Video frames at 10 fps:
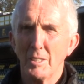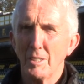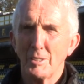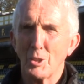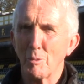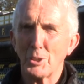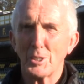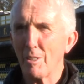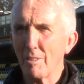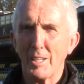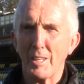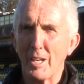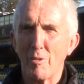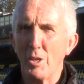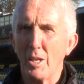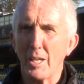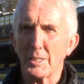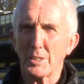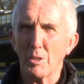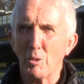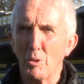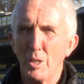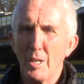So I'm still like that. Really, I still.